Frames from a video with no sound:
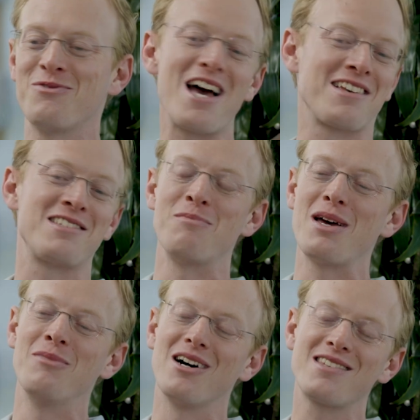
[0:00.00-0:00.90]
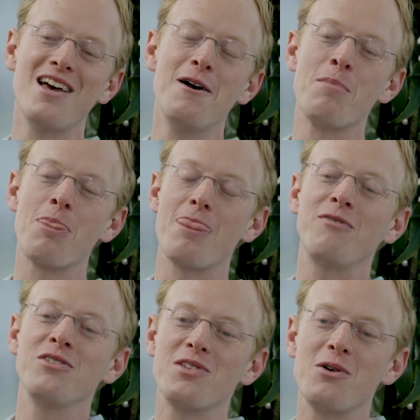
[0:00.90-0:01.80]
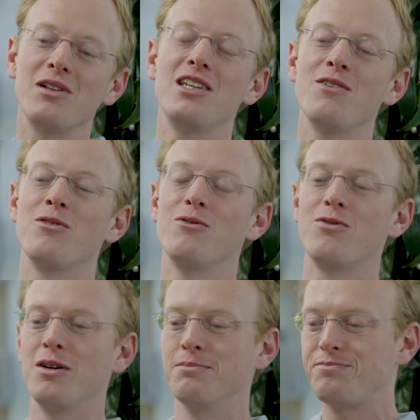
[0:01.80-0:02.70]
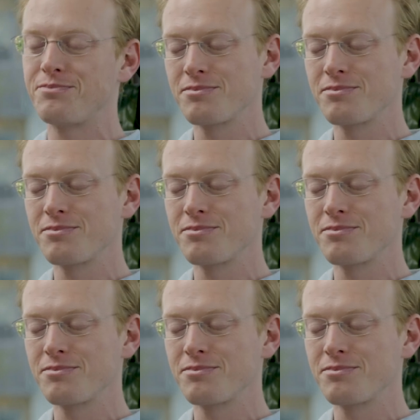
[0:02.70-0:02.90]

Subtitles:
text in my inbox. And that feels totally different from,